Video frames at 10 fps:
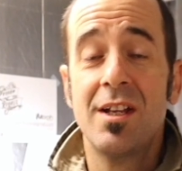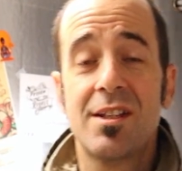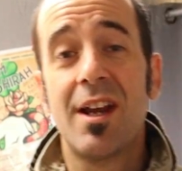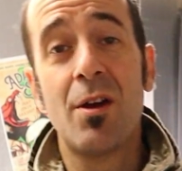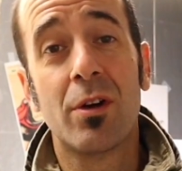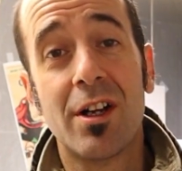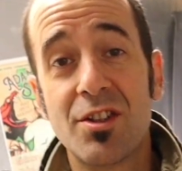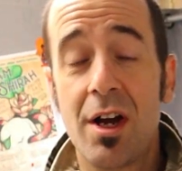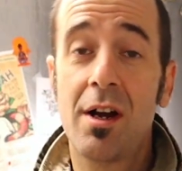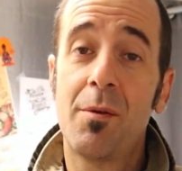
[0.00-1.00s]
Today we're going to
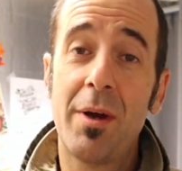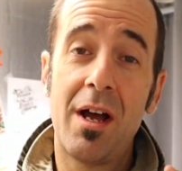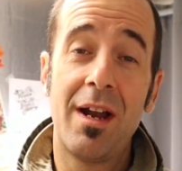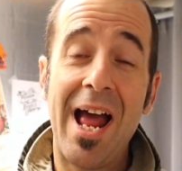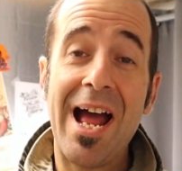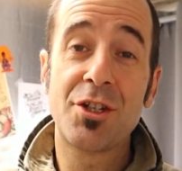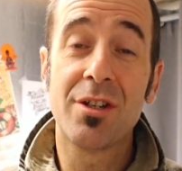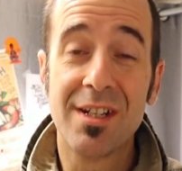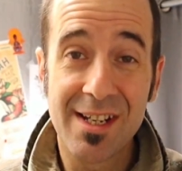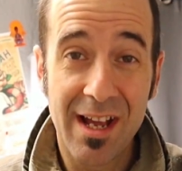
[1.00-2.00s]
talk about
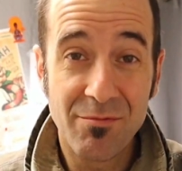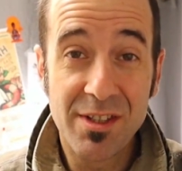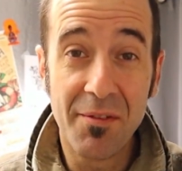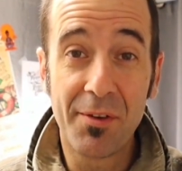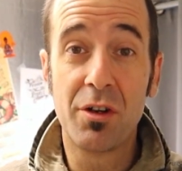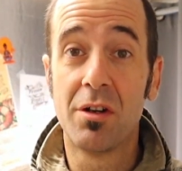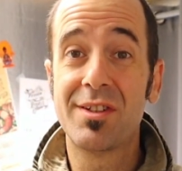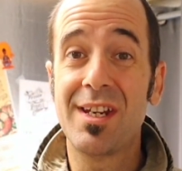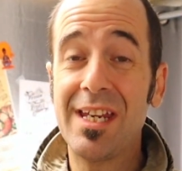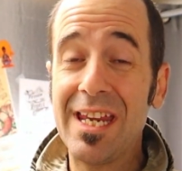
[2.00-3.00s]
hatchlings that have
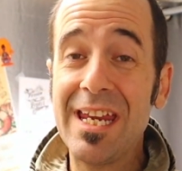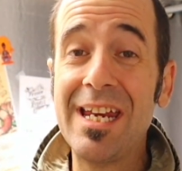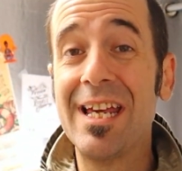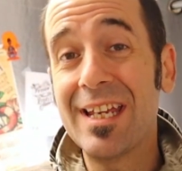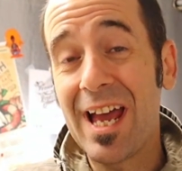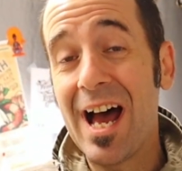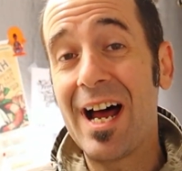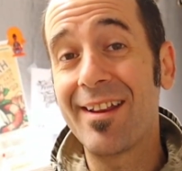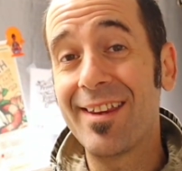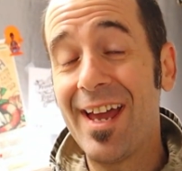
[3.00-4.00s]
difficulty eating
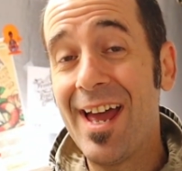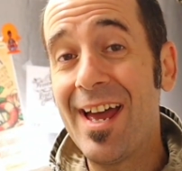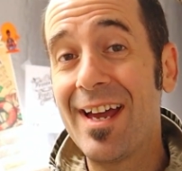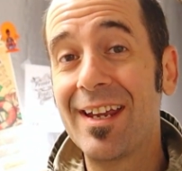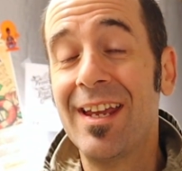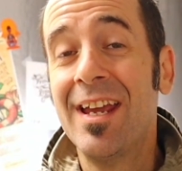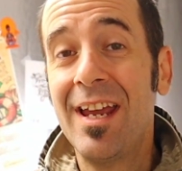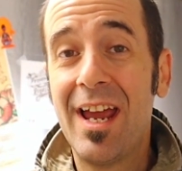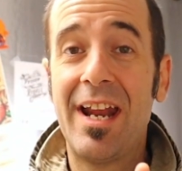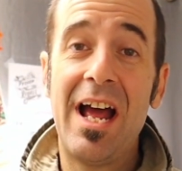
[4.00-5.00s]
out of the egg
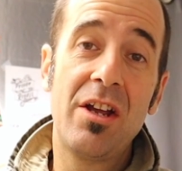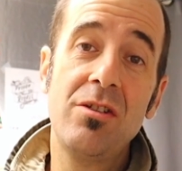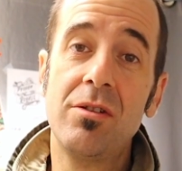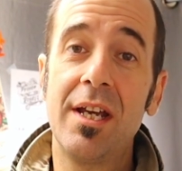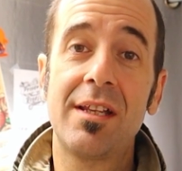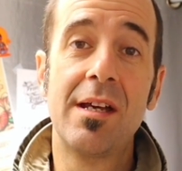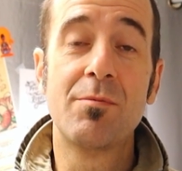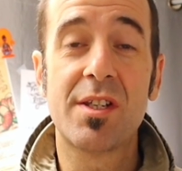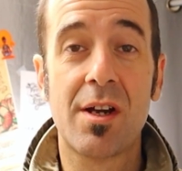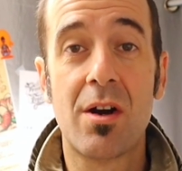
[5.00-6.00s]
and how you get them
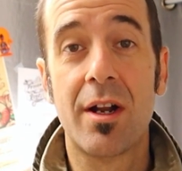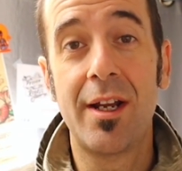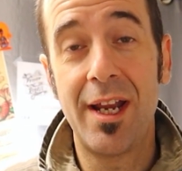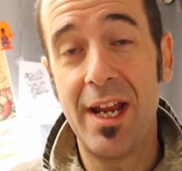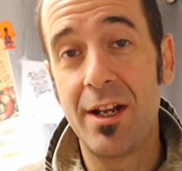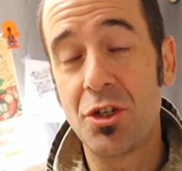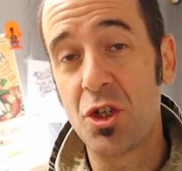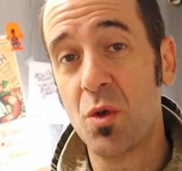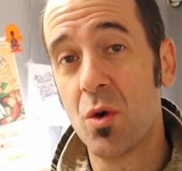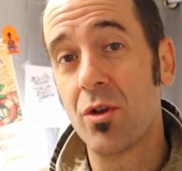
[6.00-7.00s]
started and
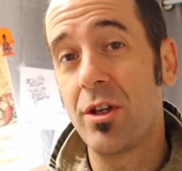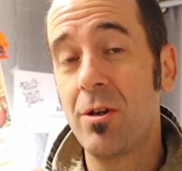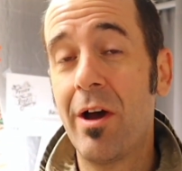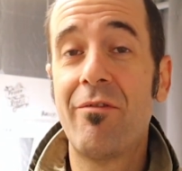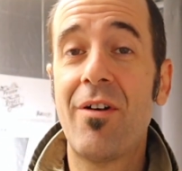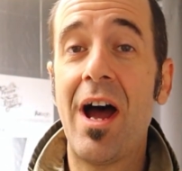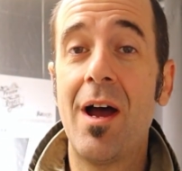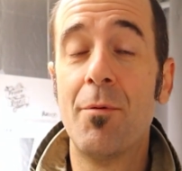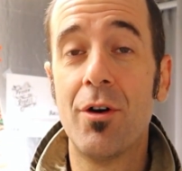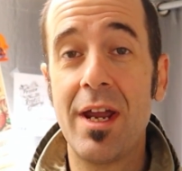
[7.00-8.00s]
ensure that you have
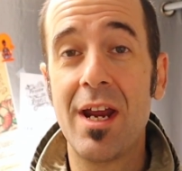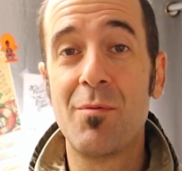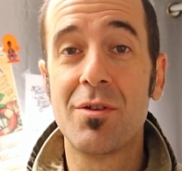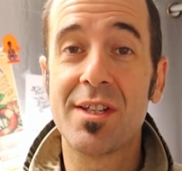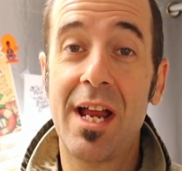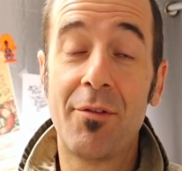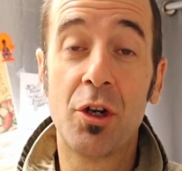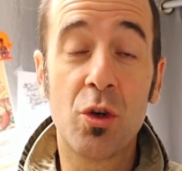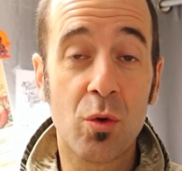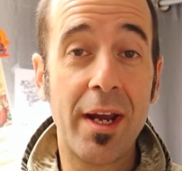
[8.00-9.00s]
viable animals that have a
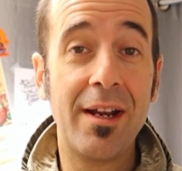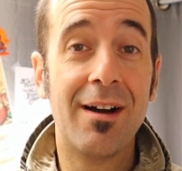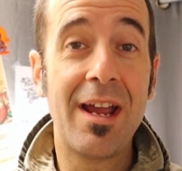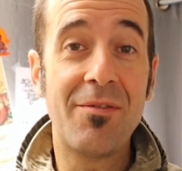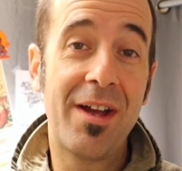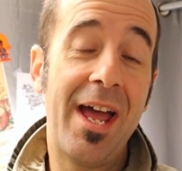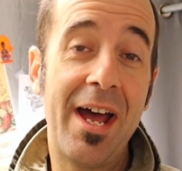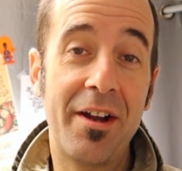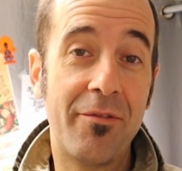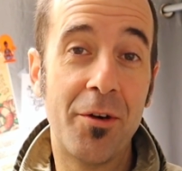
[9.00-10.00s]
great life
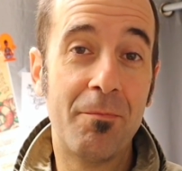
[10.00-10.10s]
ahead of them.